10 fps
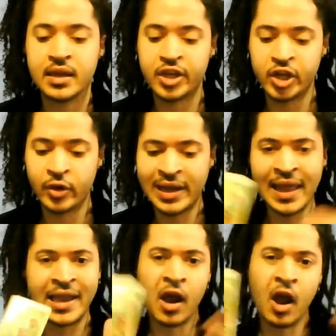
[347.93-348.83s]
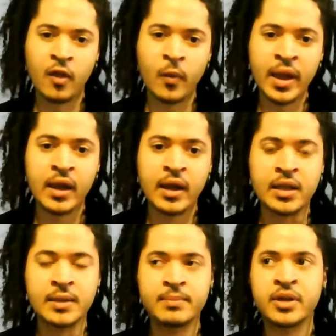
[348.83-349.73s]
you know, not like all the way
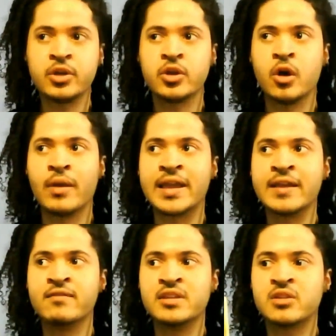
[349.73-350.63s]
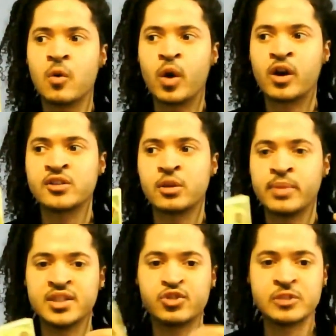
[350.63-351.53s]
ugly, but you know, like if these coworkers are being
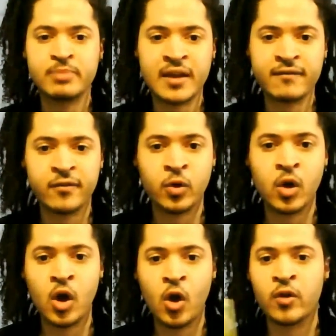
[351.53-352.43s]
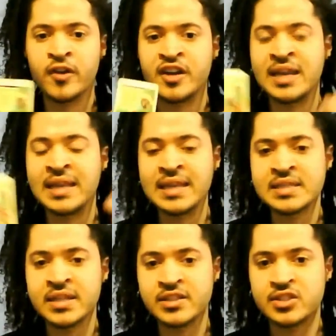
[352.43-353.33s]
disrespectful or they're not
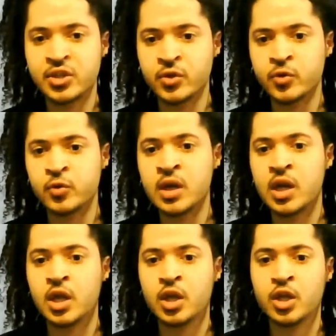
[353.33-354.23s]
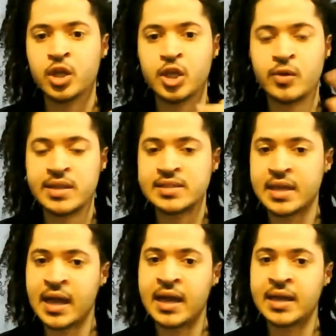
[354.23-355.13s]
listening to you, you need to
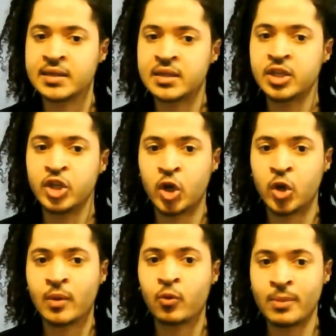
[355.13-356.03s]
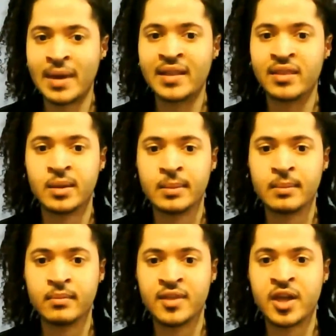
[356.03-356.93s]
kind of, you know, remind
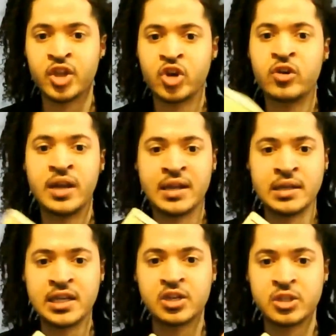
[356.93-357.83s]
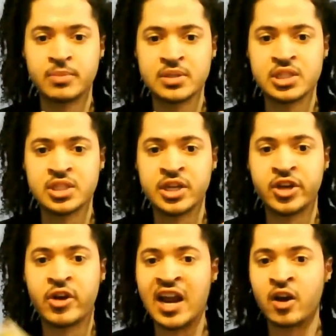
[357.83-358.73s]
them that you're in a leadership position and
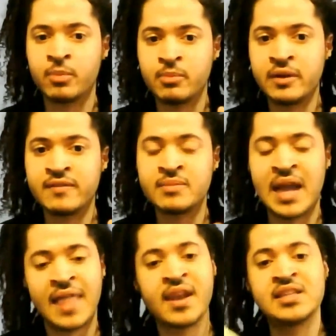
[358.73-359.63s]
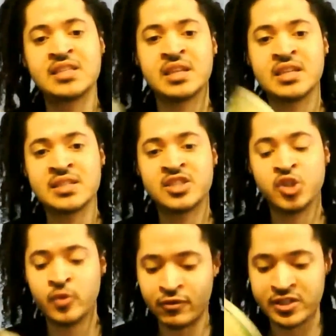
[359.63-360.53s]
you're higher up above them, and they need to listen to
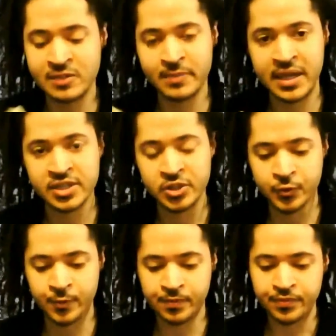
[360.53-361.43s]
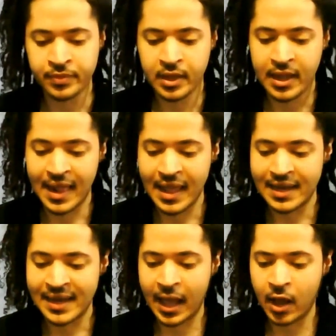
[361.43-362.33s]
you and respect you.
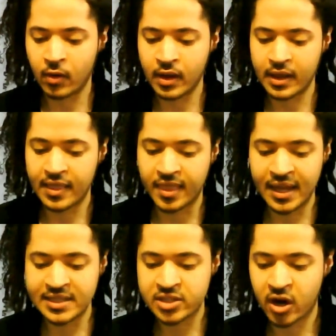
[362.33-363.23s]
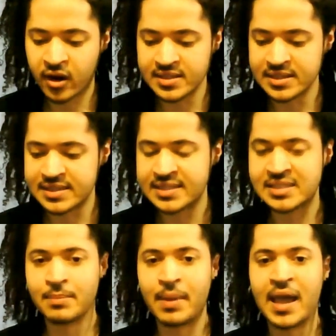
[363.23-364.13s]
Now, the next card is the
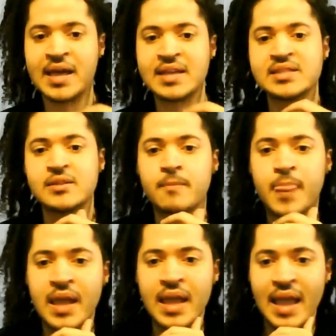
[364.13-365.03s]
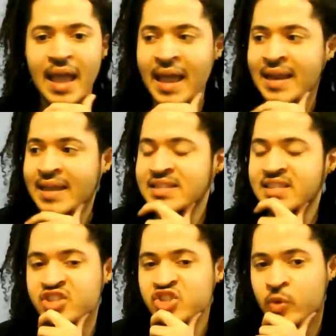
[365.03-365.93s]
distant past, and
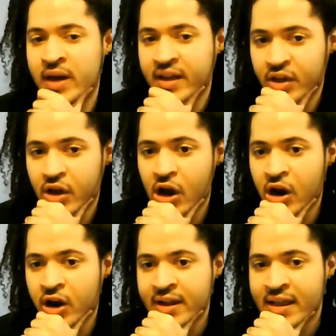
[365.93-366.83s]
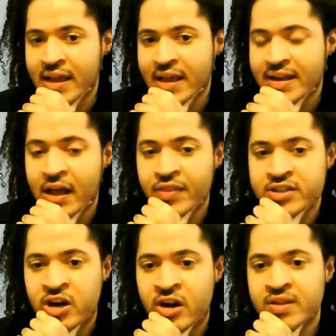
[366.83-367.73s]
it's the Strength card. Now,
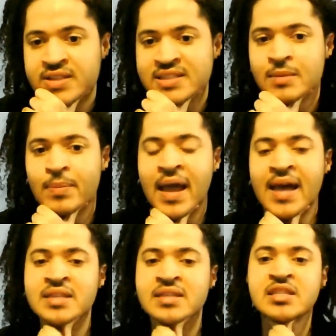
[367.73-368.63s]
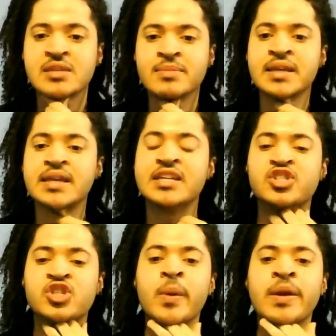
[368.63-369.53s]
this card in the distant past to me
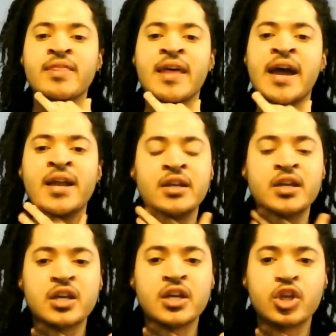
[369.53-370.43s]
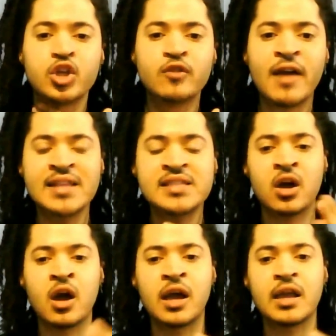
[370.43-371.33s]
is showing that you've had
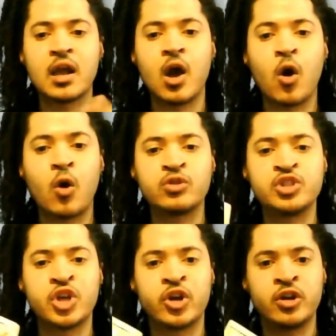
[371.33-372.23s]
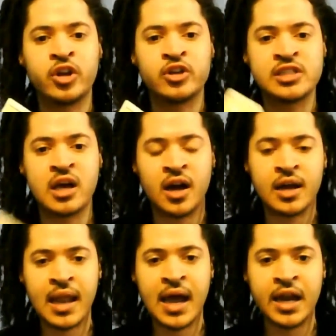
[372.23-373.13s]
to hold your tongue
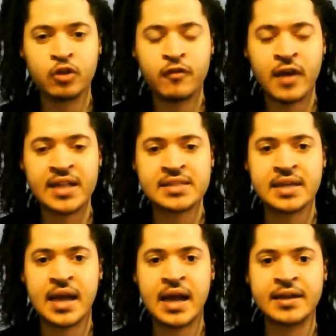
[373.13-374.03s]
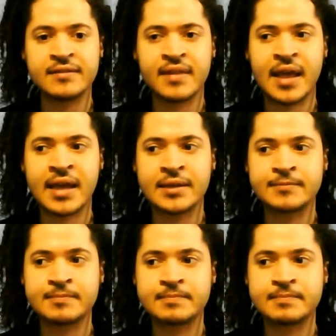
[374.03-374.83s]
a lot. You've had to kind of like